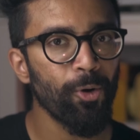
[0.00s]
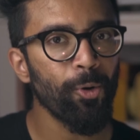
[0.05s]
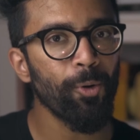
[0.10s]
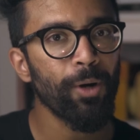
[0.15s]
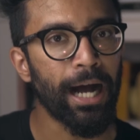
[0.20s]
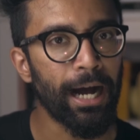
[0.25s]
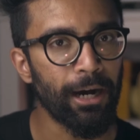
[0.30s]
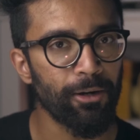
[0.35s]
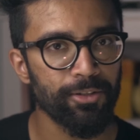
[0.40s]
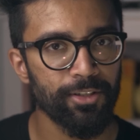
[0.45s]
or
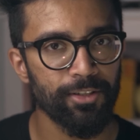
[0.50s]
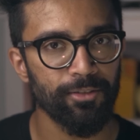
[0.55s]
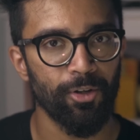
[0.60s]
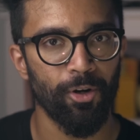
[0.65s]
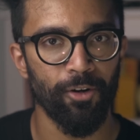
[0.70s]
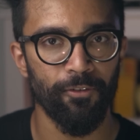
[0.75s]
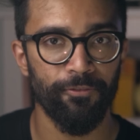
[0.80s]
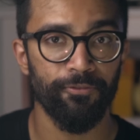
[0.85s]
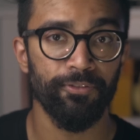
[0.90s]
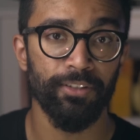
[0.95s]
out
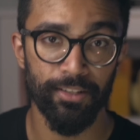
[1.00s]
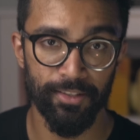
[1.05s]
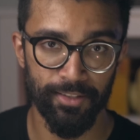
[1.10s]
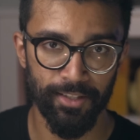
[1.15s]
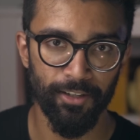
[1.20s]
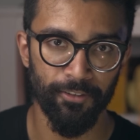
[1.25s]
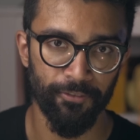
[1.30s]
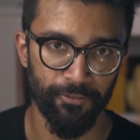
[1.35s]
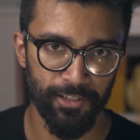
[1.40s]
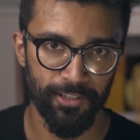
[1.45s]
of the
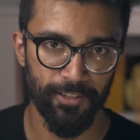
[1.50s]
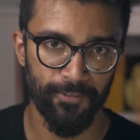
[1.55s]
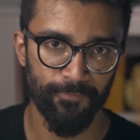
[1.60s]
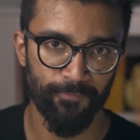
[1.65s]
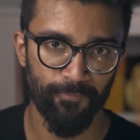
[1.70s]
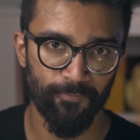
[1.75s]
surface.